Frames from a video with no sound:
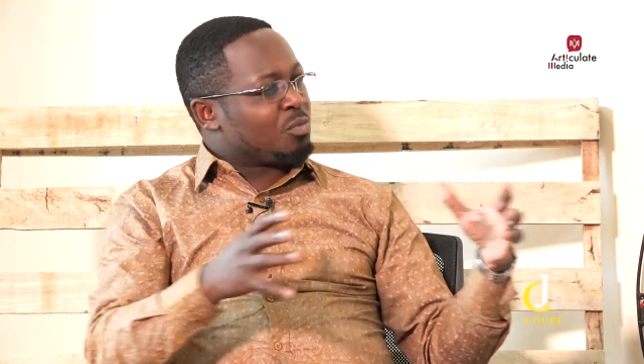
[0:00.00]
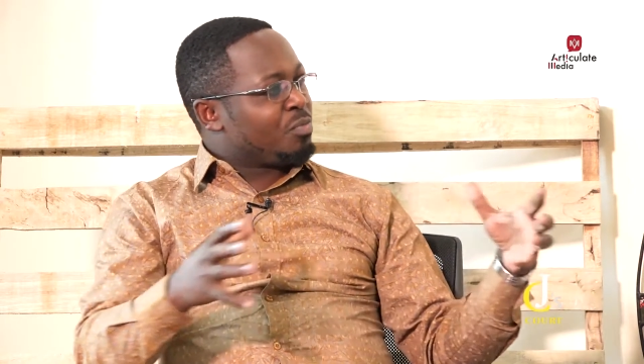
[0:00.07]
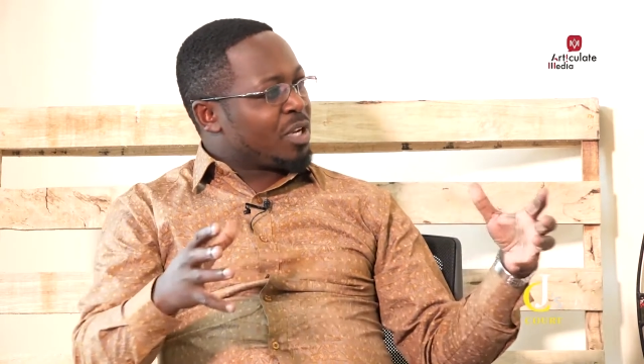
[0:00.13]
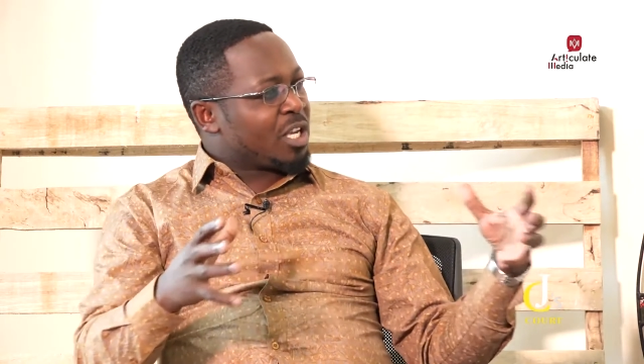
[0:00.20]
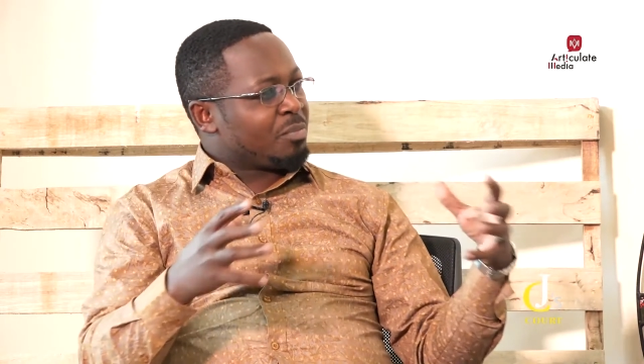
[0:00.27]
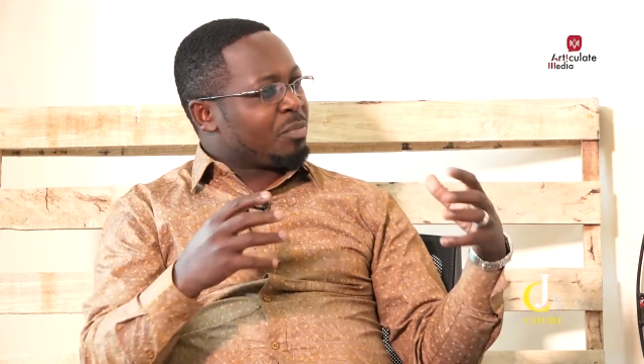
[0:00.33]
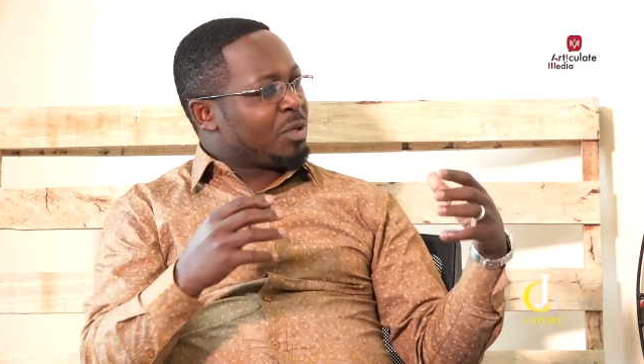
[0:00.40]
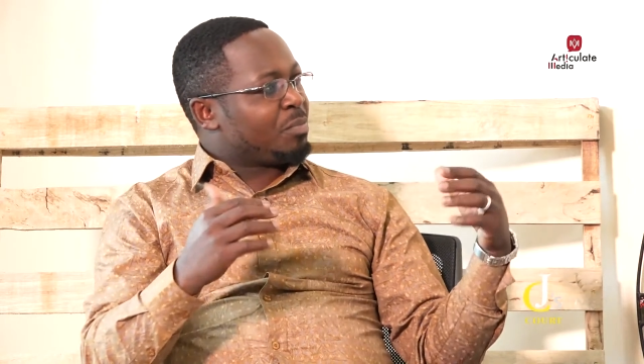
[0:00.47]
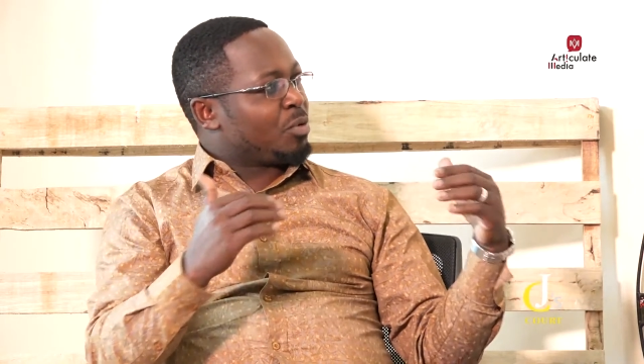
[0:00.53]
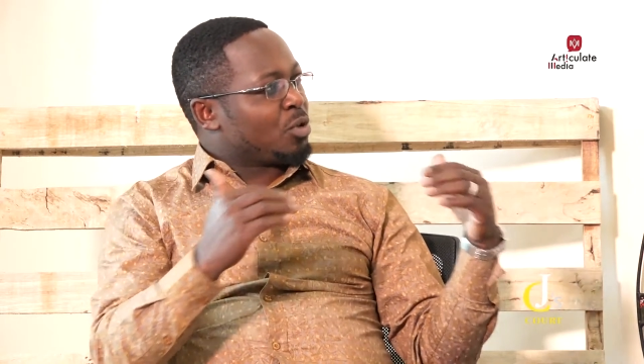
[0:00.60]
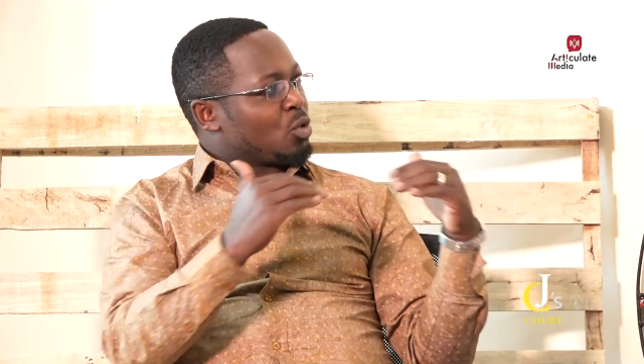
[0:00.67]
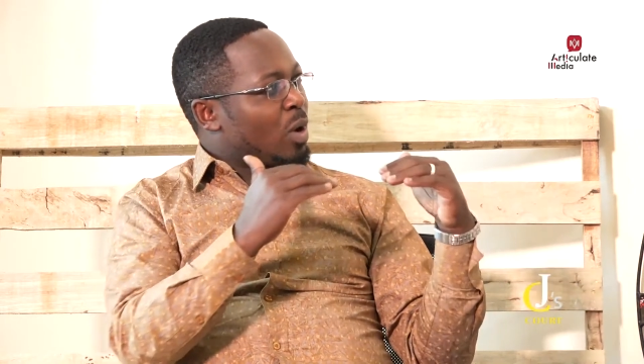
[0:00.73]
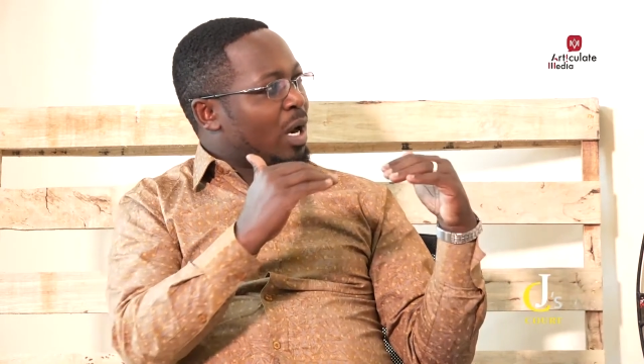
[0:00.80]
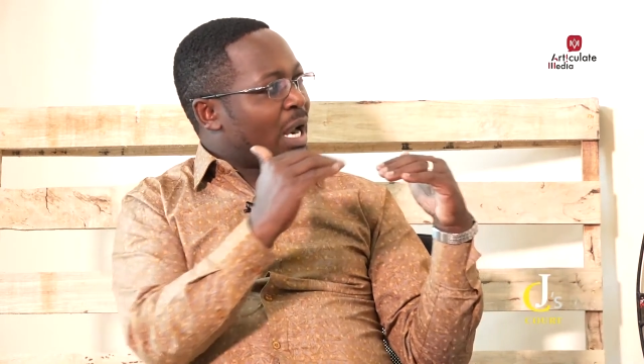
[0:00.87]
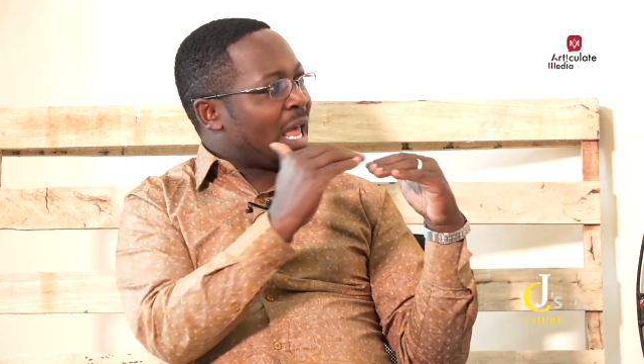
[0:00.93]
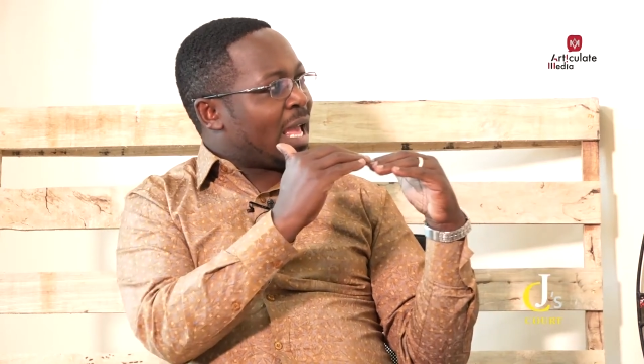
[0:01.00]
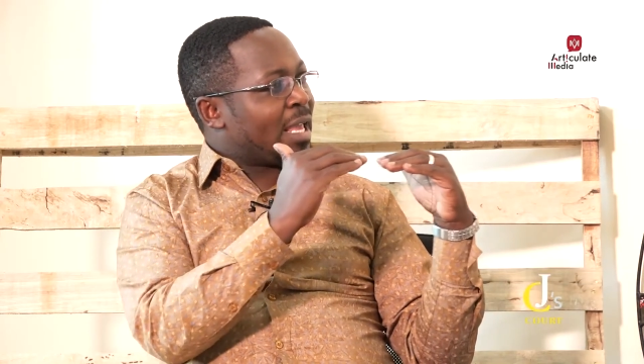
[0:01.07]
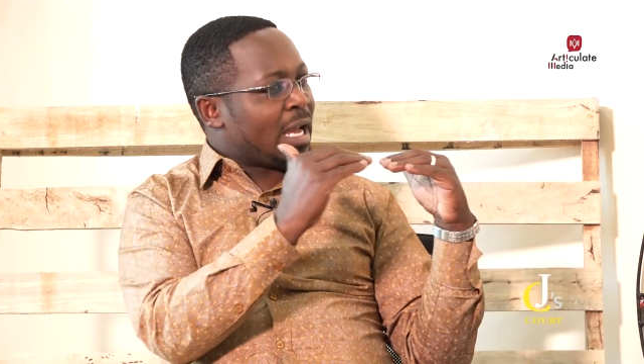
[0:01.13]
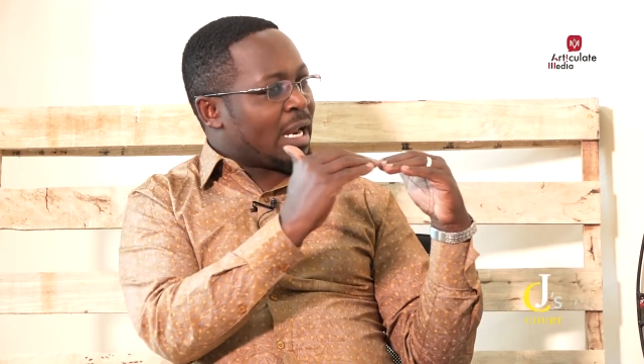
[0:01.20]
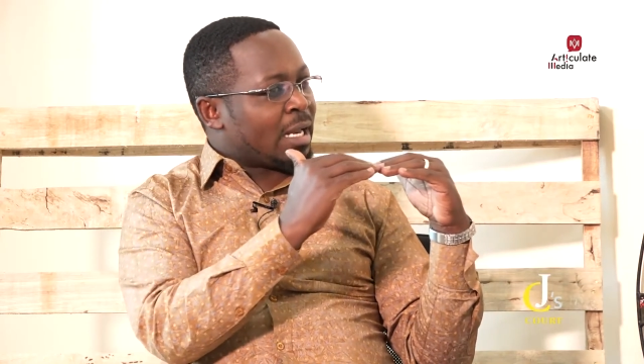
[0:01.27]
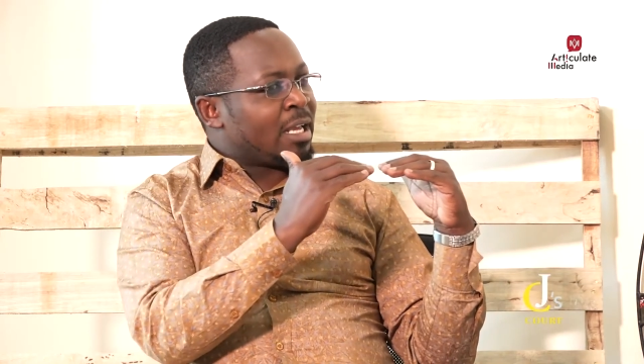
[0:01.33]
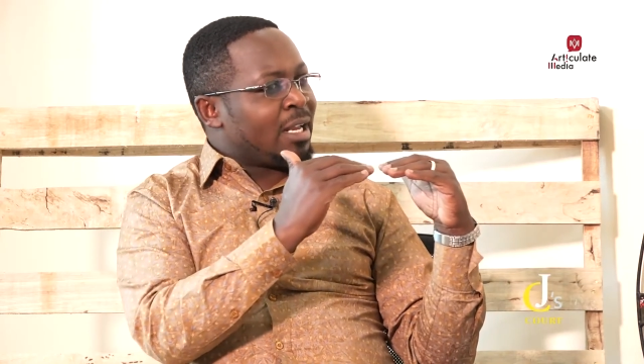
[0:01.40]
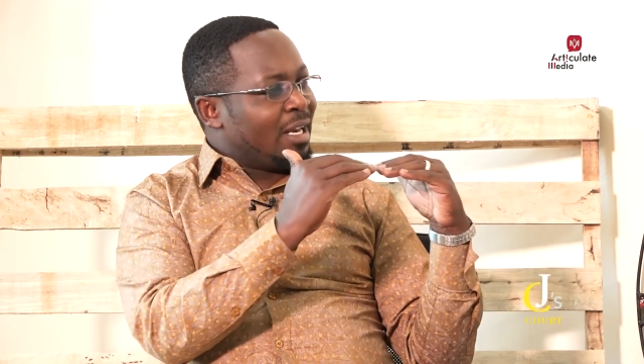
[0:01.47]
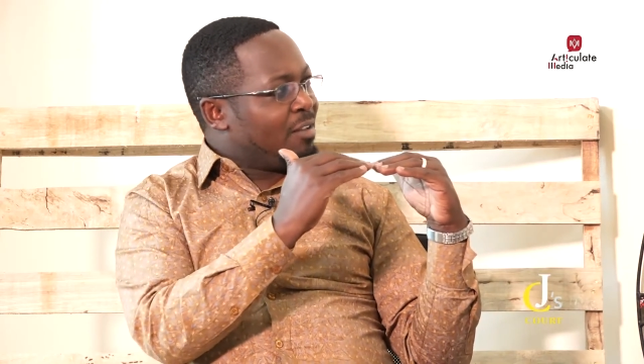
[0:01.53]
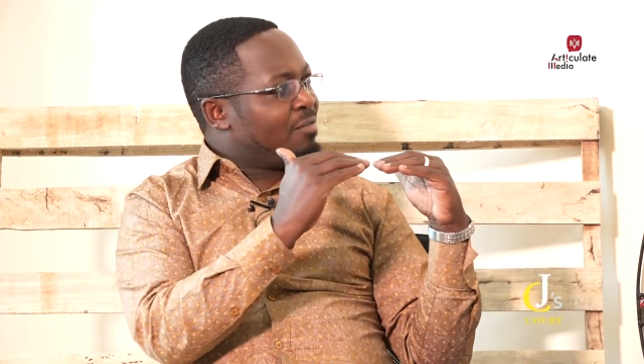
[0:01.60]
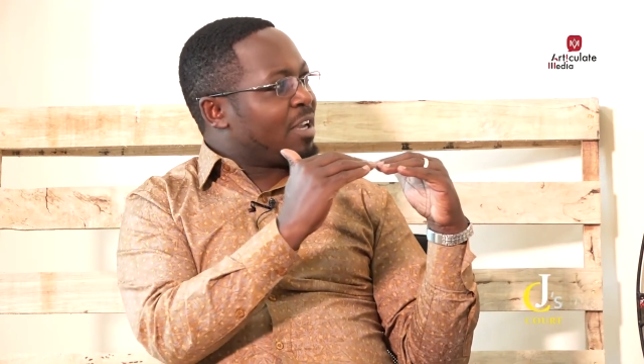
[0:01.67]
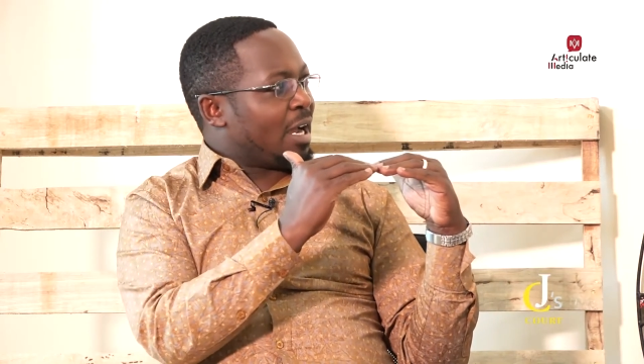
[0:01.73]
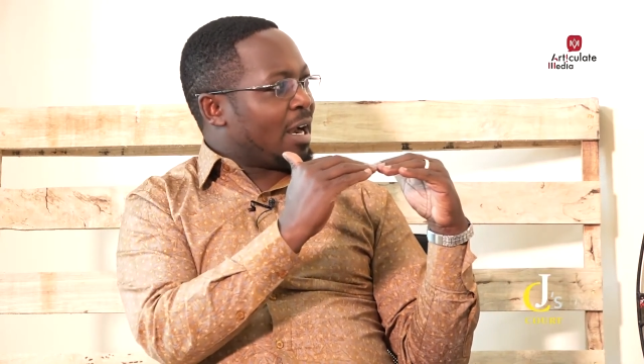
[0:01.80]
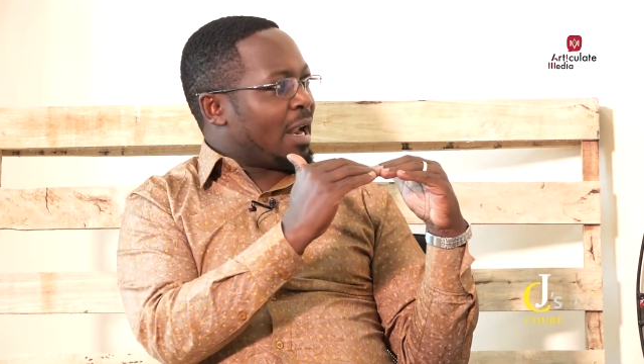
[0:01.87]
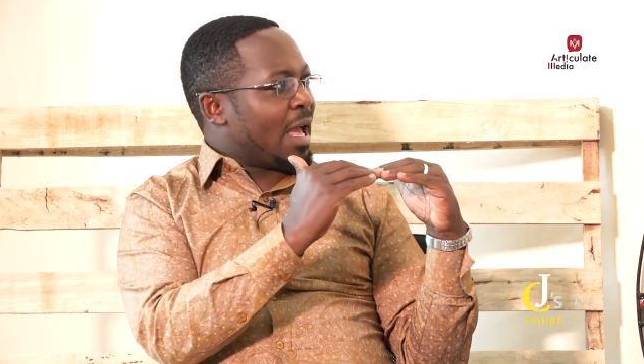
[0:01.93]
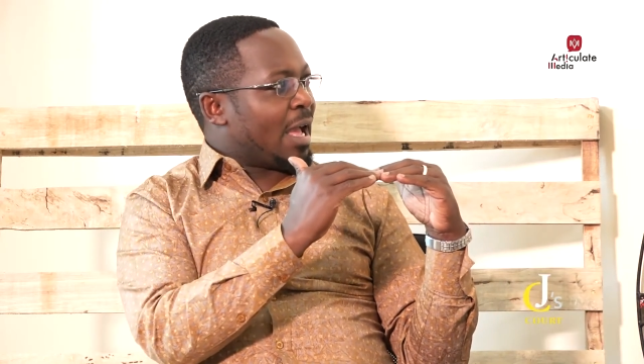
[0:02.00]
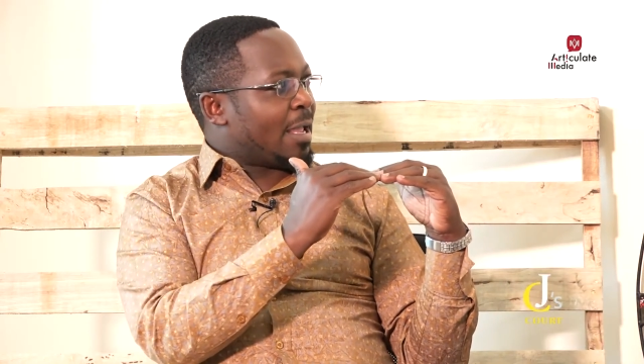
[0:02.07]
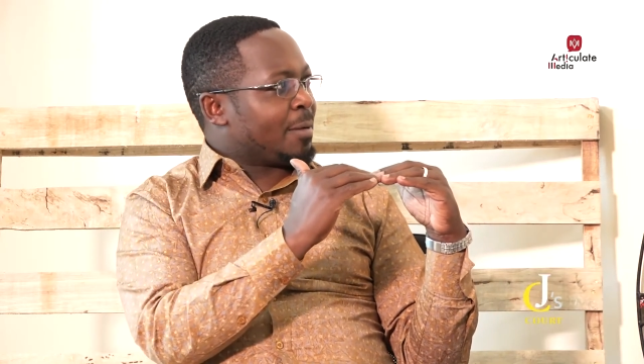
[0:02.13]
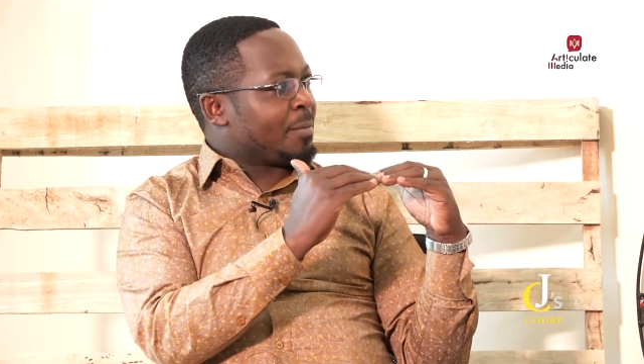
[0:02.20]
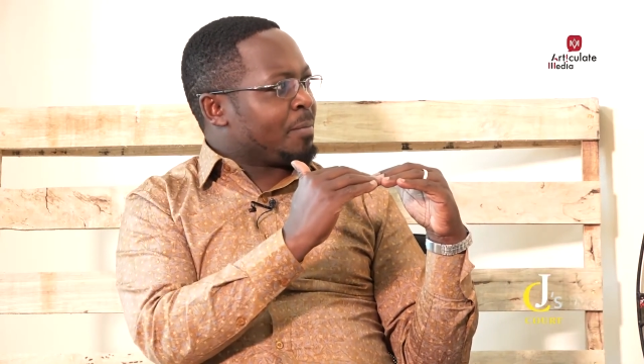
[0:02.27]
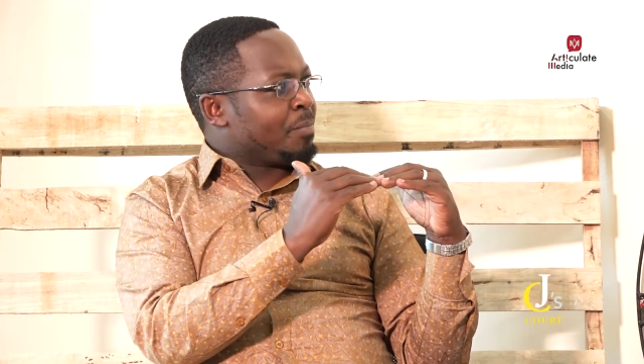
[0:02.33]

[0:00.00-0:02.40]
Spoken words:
bring people to a lie, living a lie.